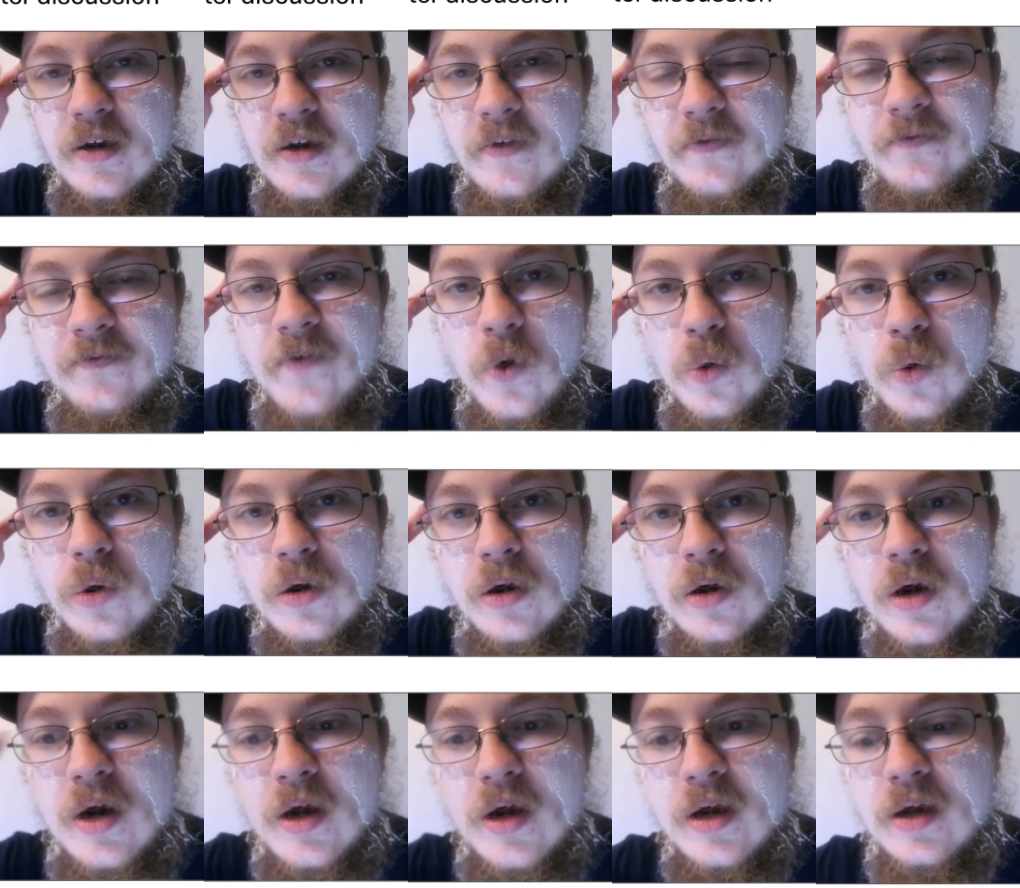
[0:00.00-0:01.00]

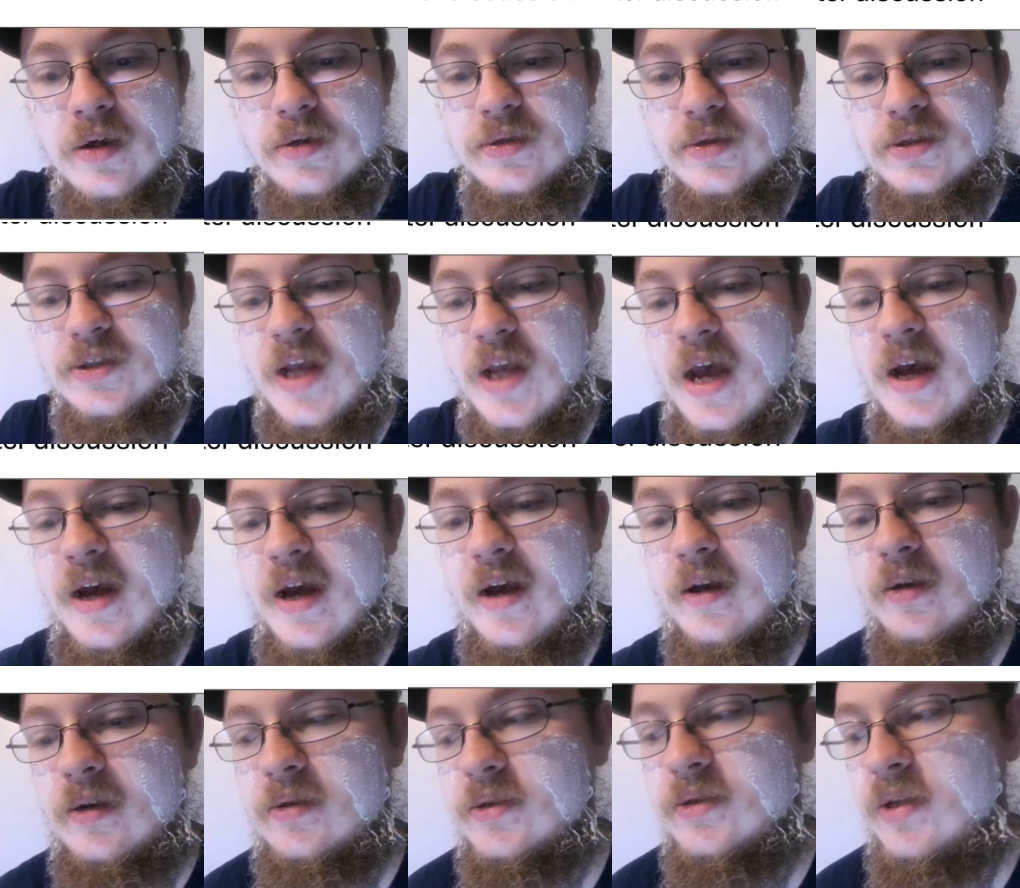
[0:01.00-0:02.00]
4
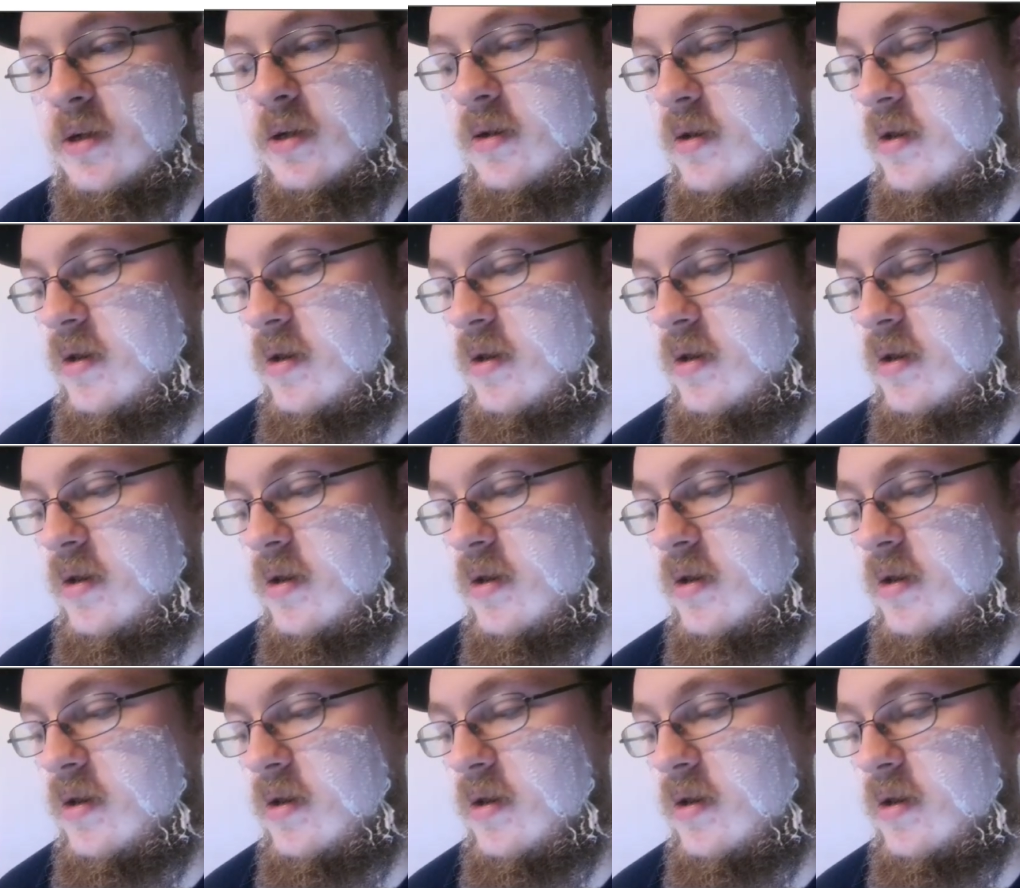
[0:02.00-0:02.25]
sacks.